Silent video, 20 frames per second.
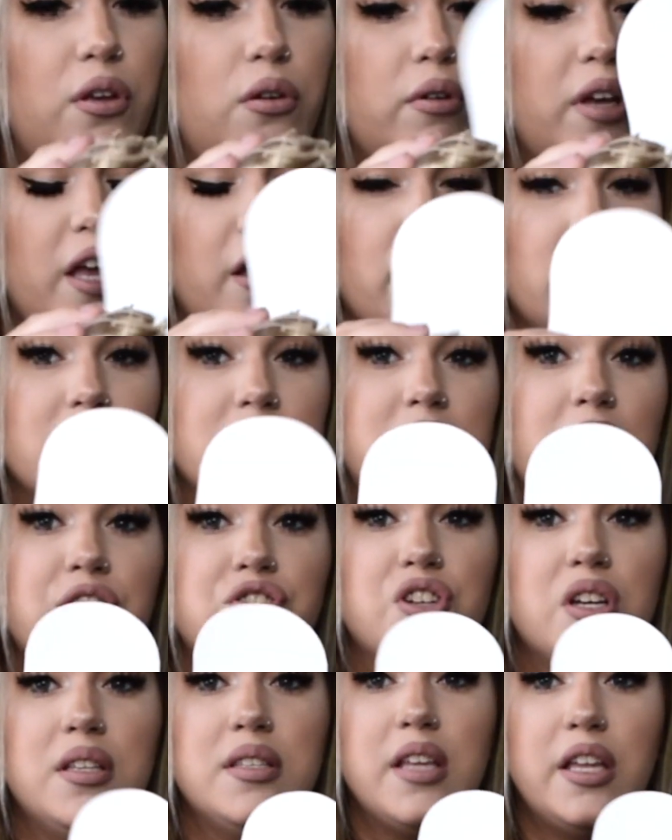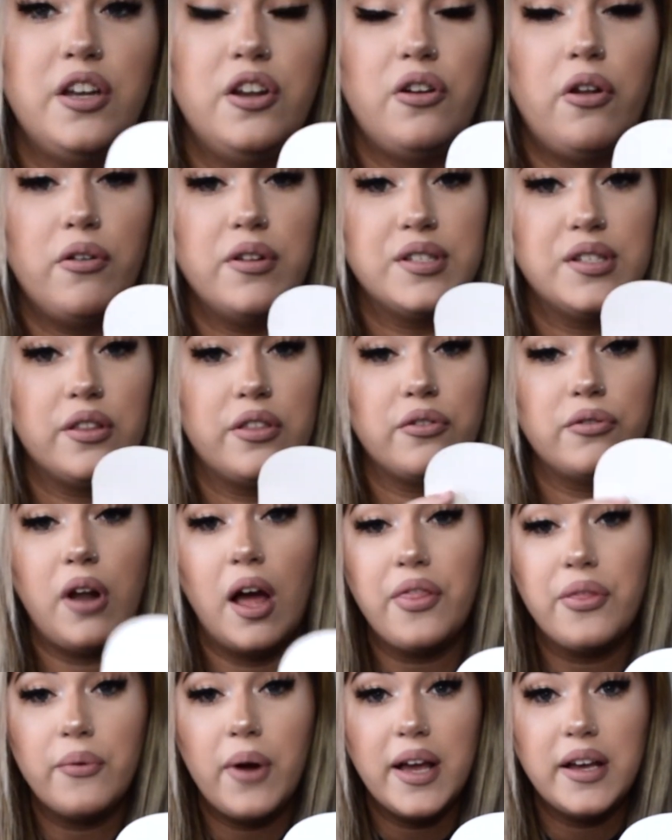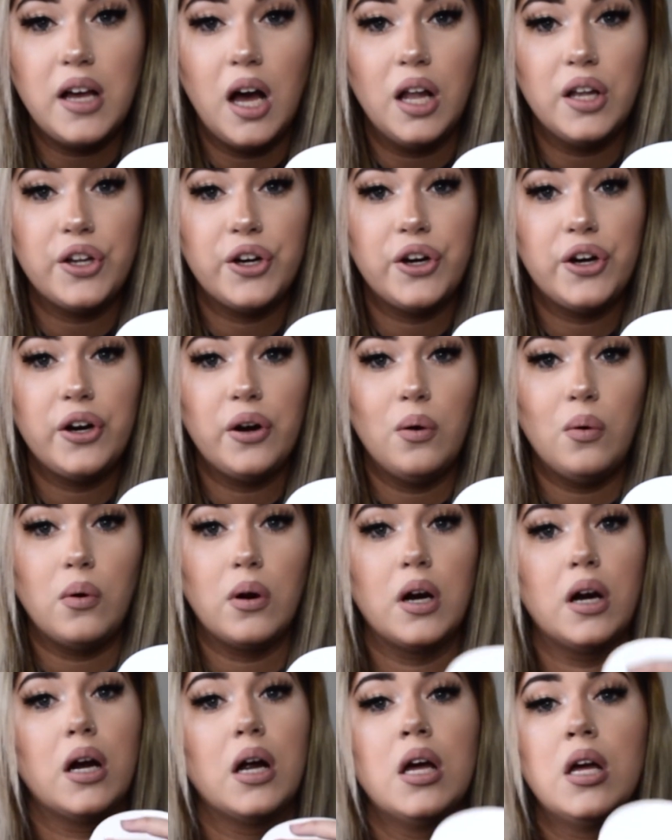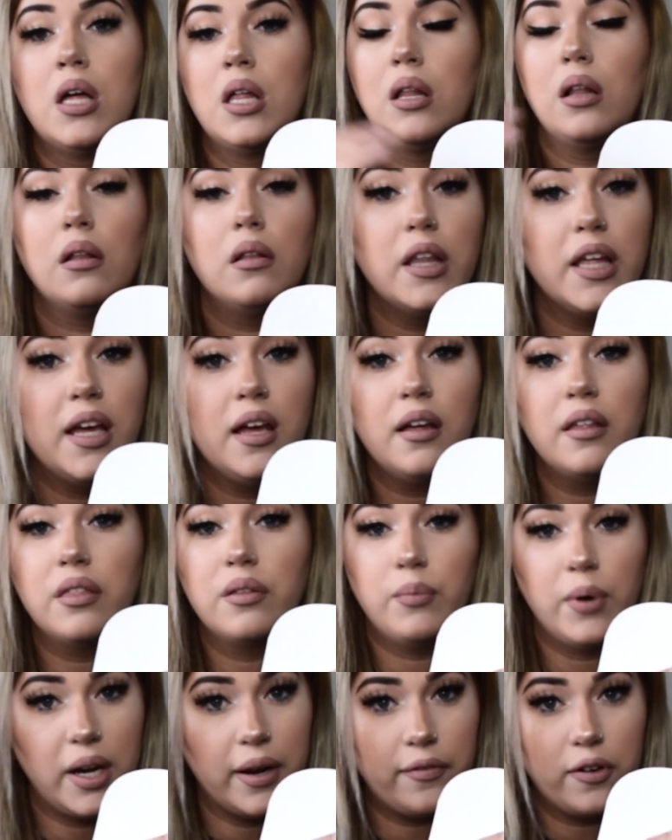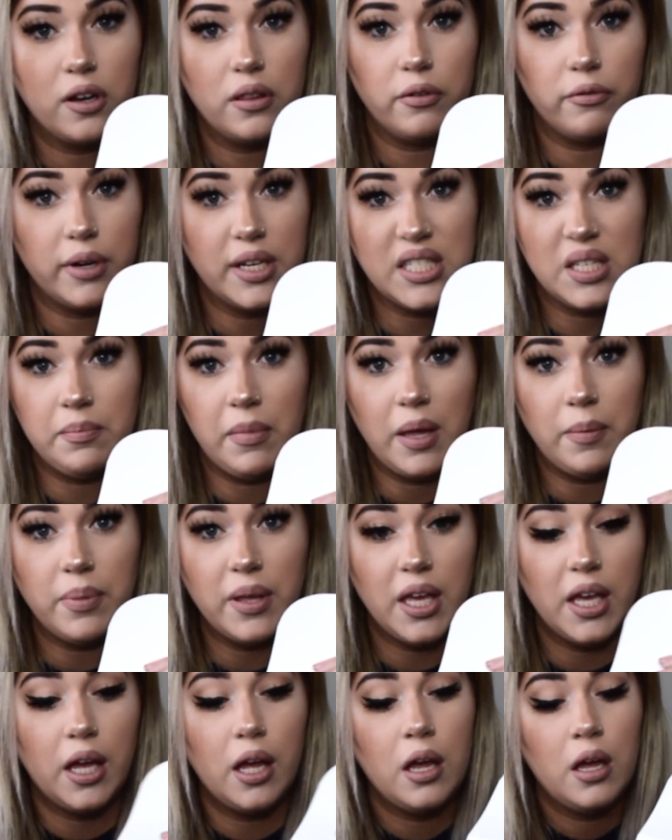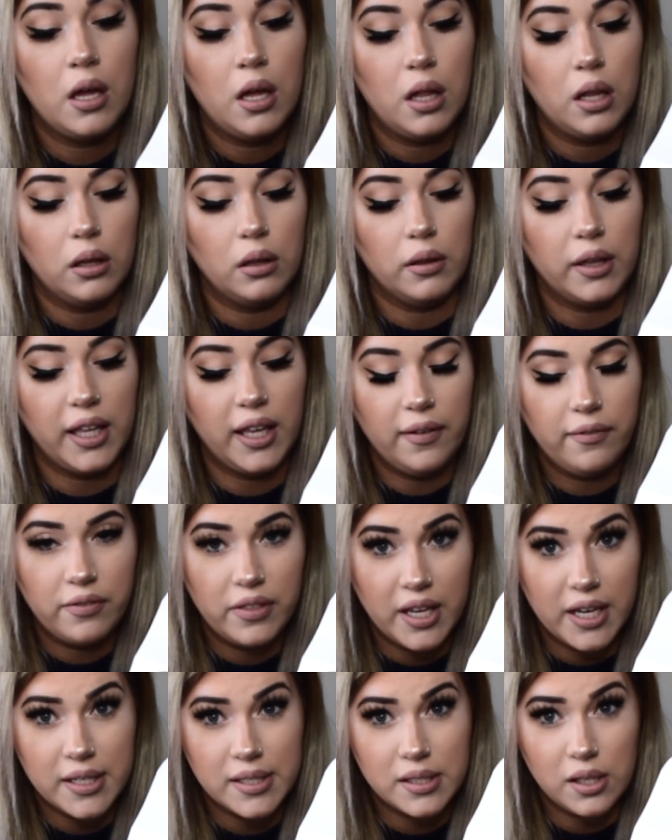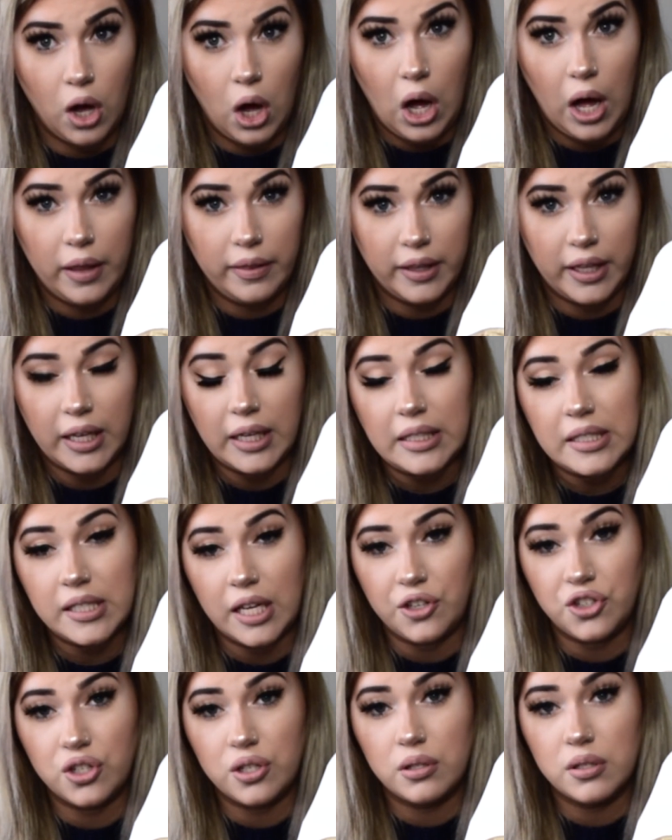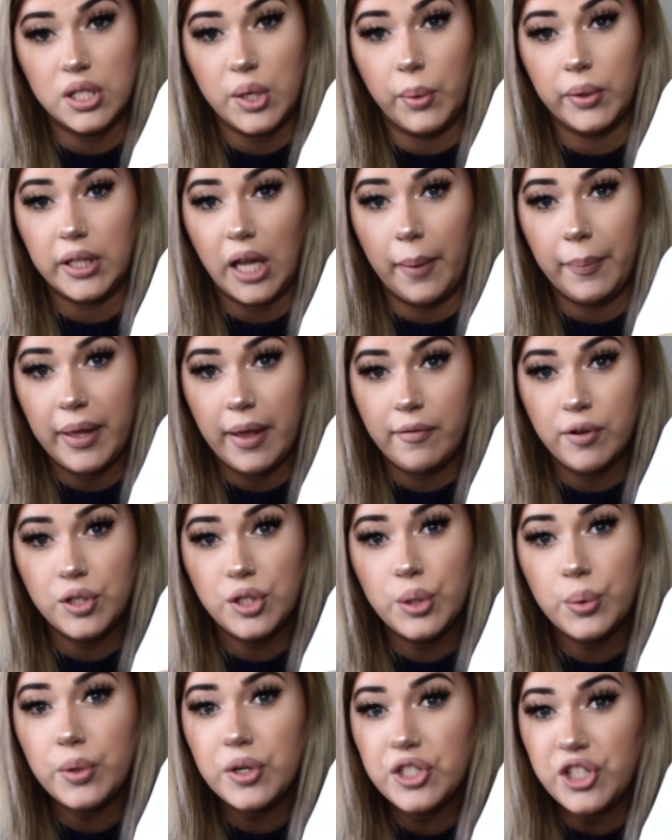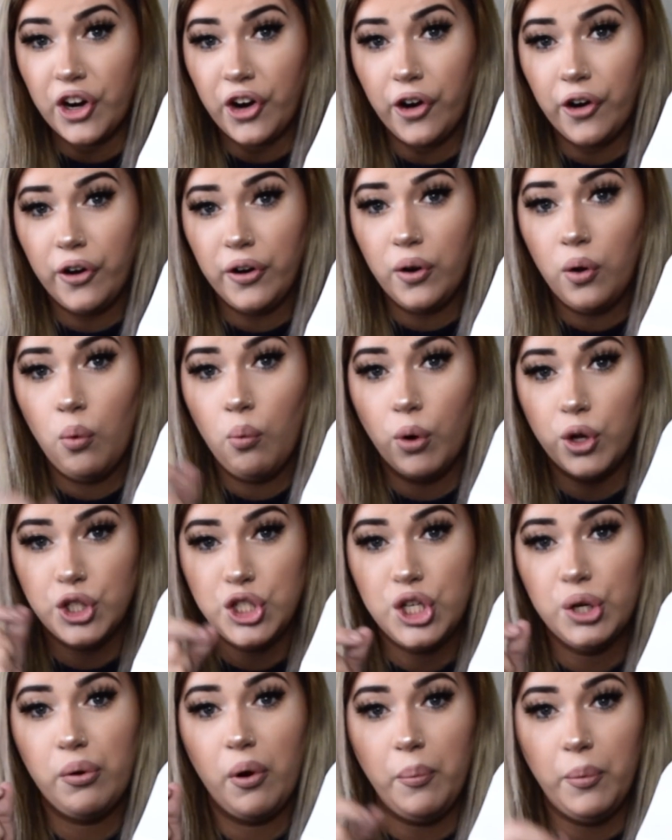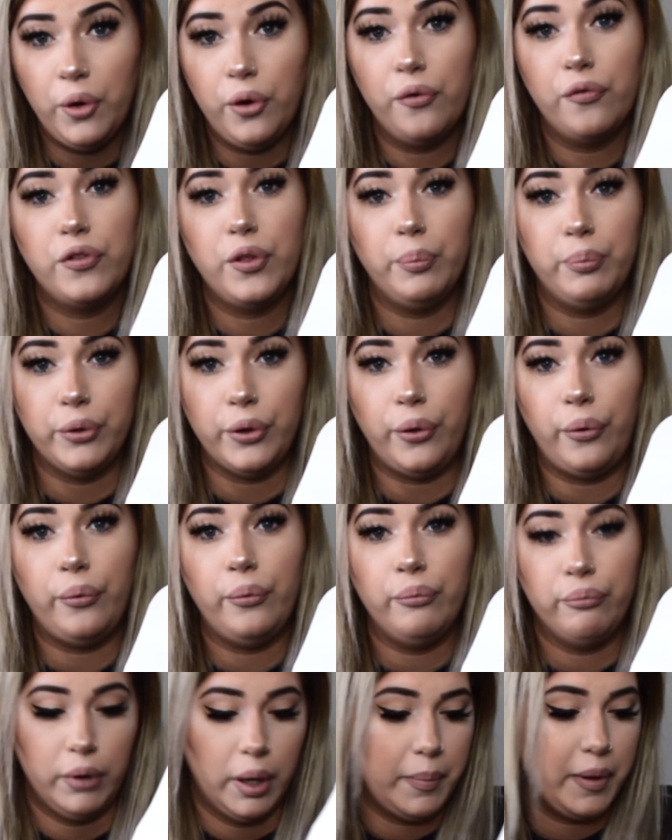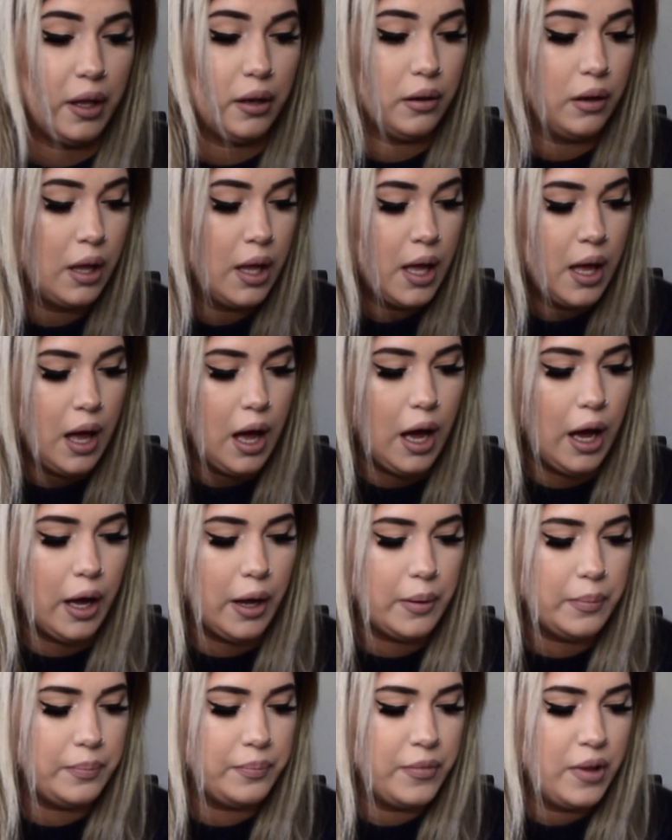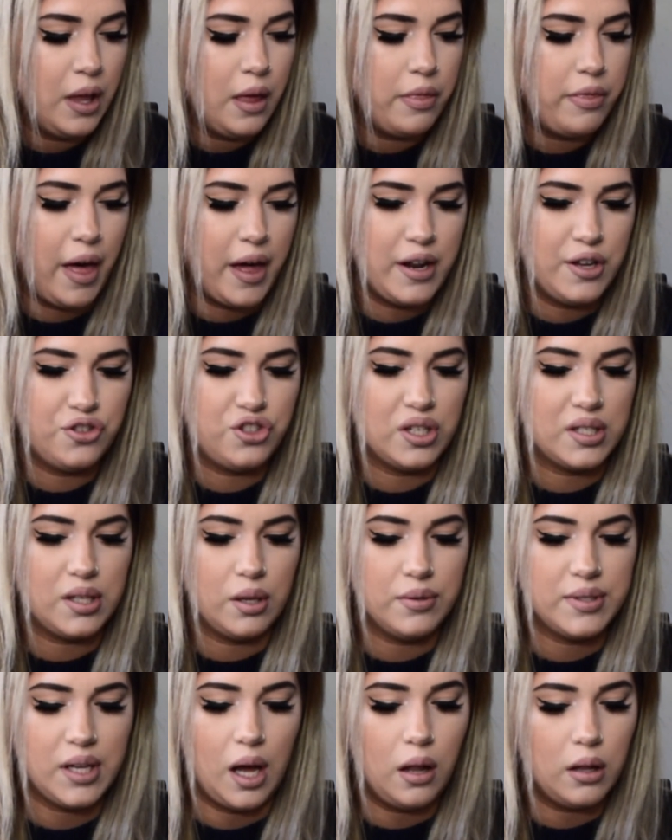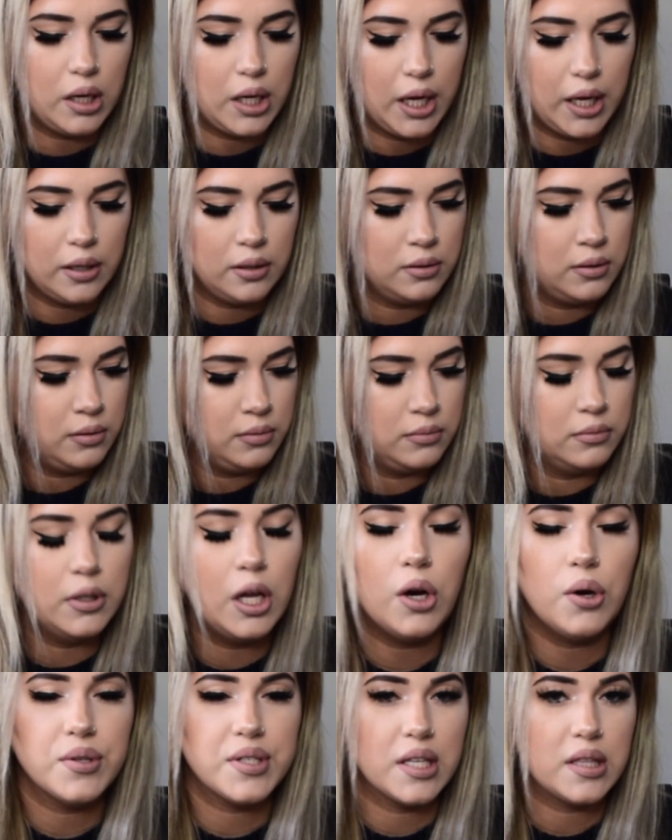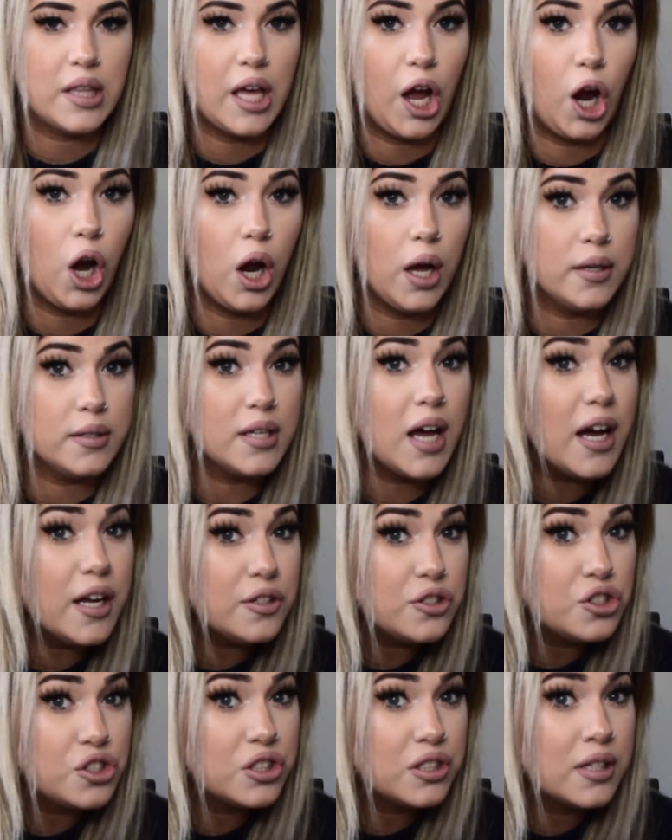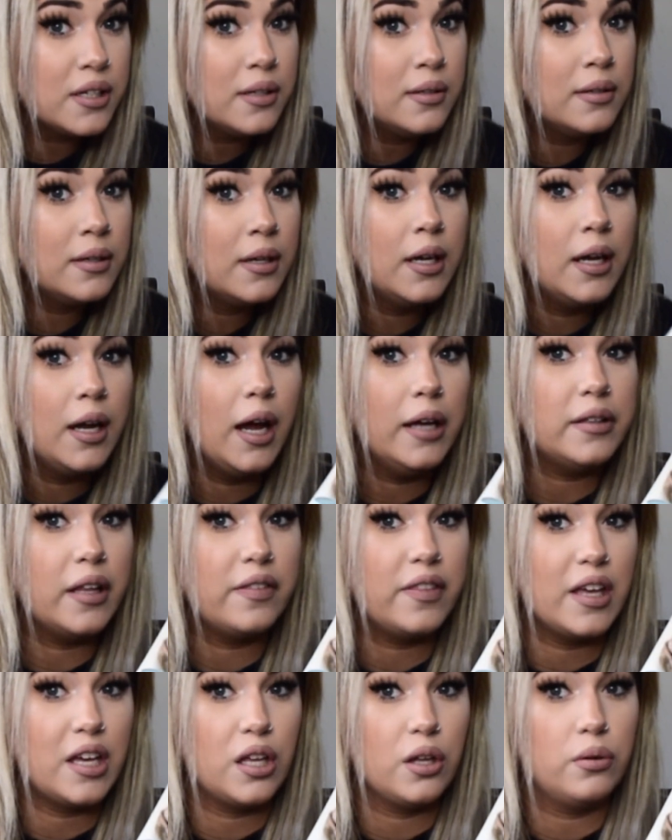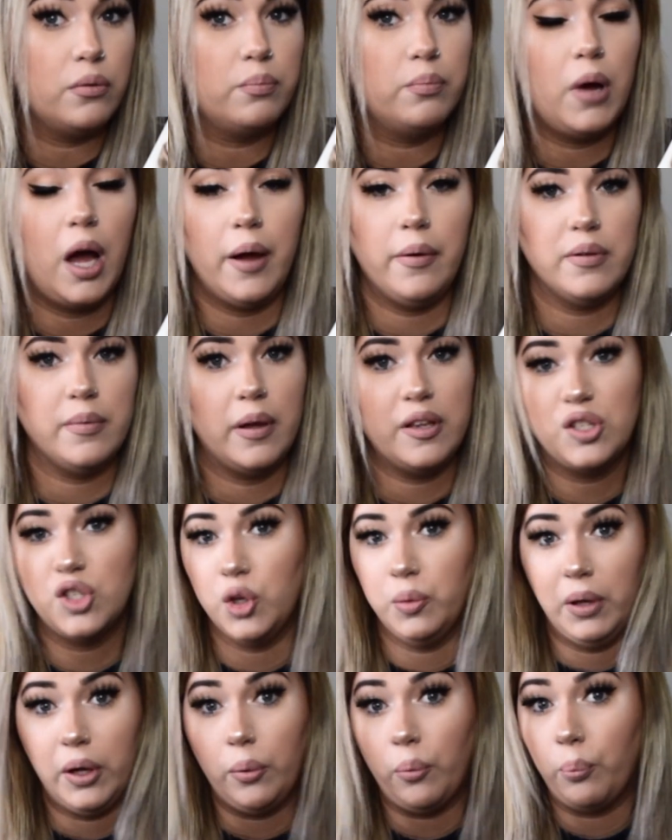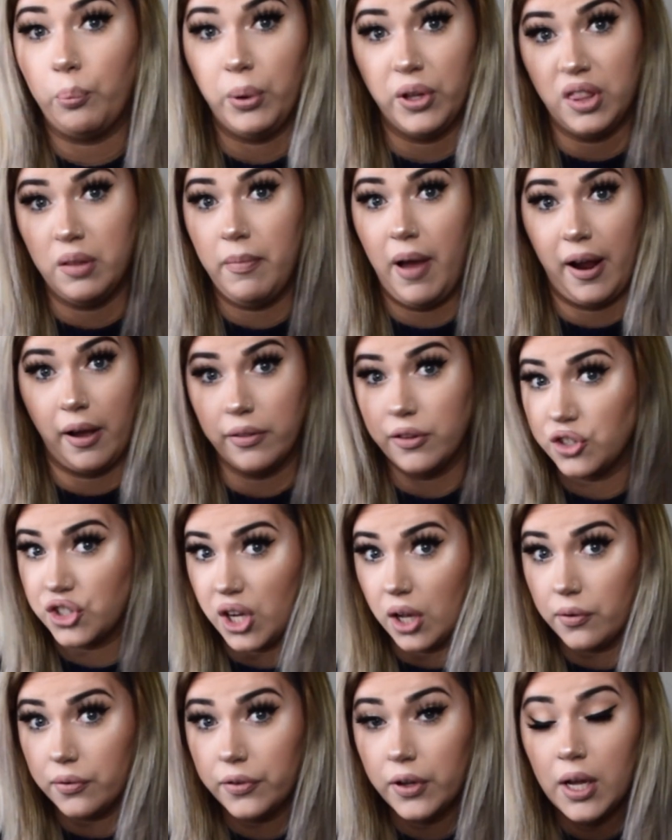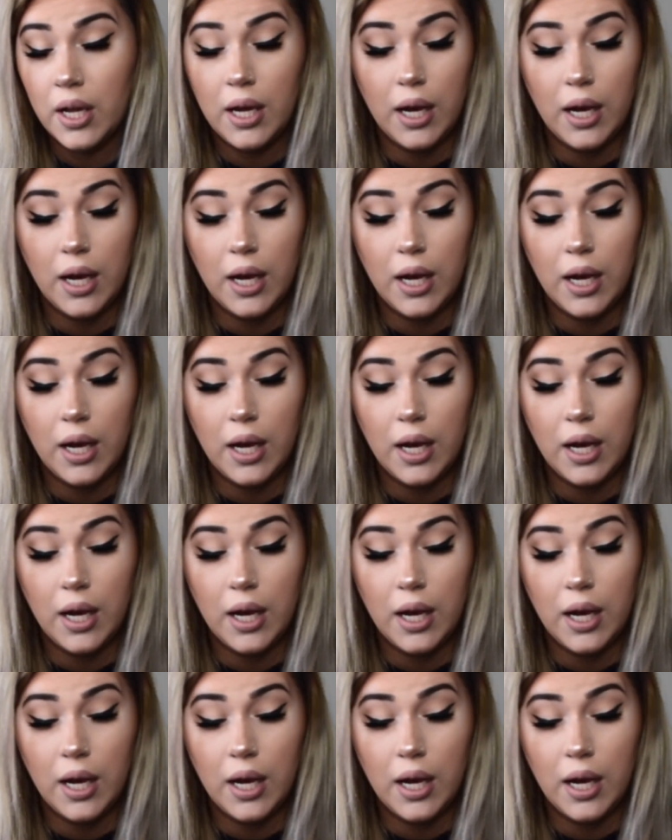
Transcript: you get your extensions and you notice that they're not the right color or length, whatever the reason may be, leave this on the extensions. You will not be able to return once you remove the blue ribbon. That is just so Zala knows that they are untouched and that they could, I'm assuming, put them back on the shelf.